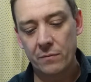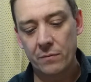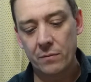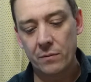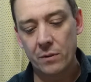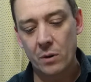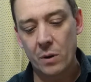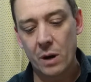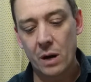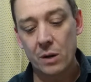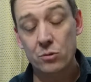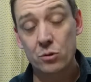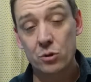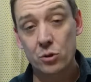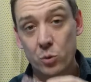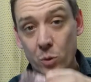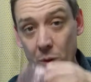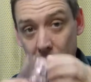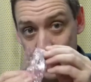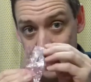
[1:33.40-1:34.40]

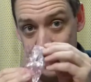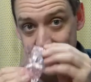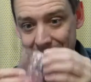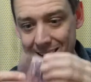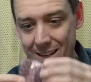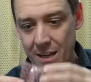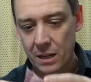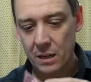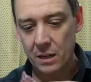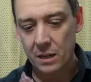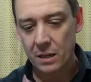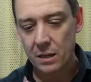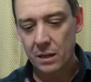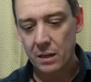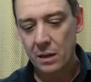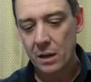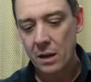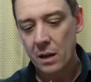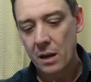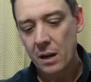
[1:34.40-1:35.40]
128 gig
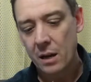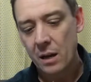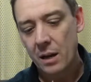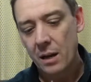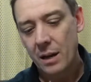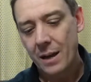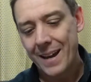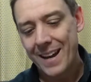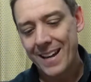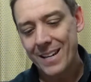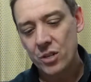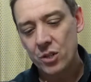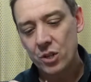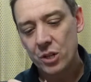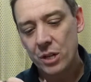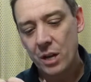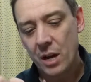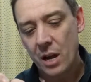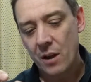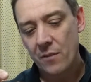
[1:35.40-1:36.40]

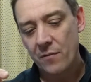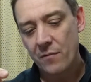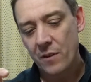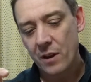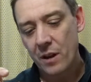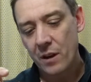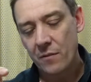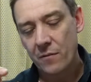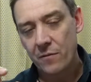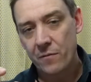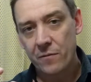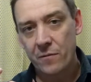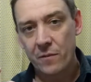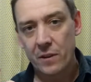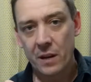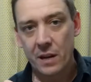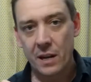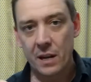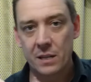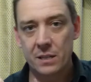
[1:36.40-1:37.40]
NGFF
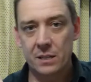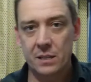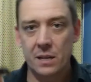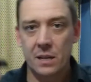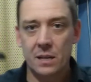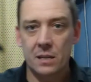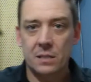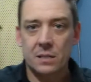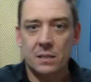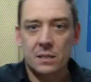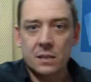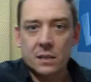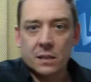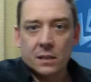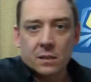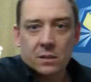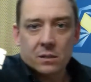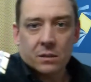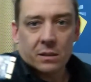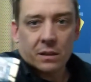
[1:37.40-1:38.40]

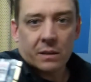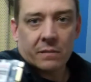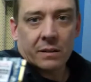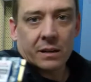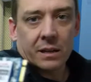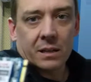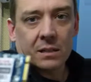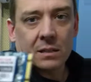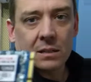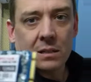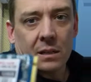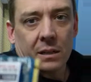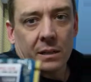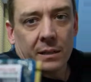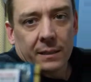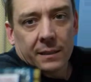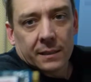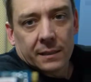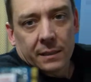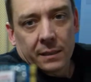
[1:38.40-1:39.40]
SSD. So there it is.
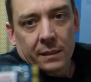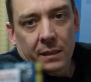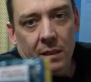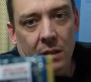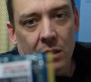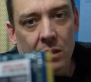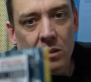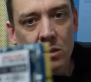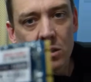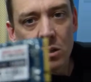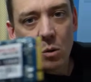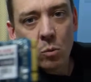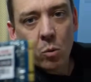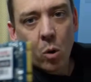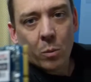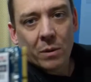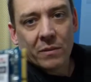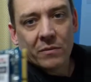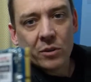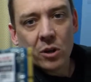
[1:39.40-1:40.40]
So
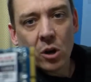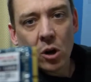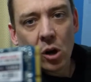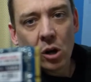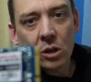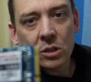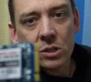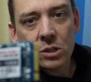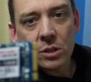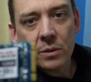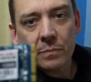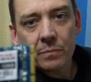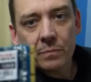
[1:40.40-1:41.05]
what we've got,